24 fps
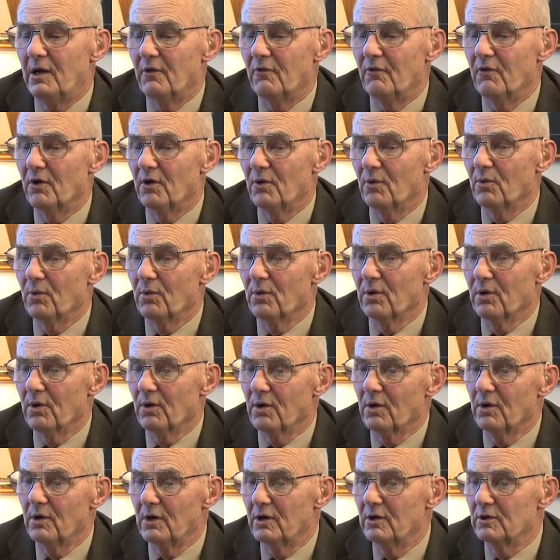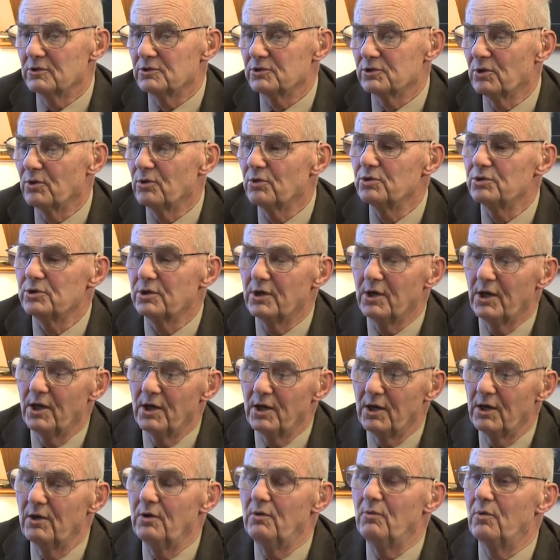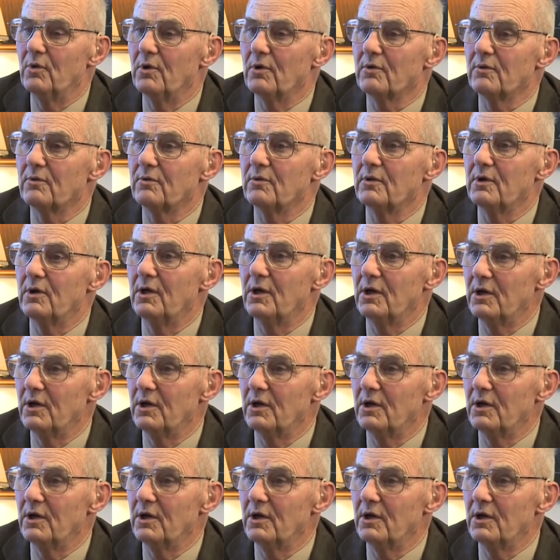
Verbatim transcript: that were associated with the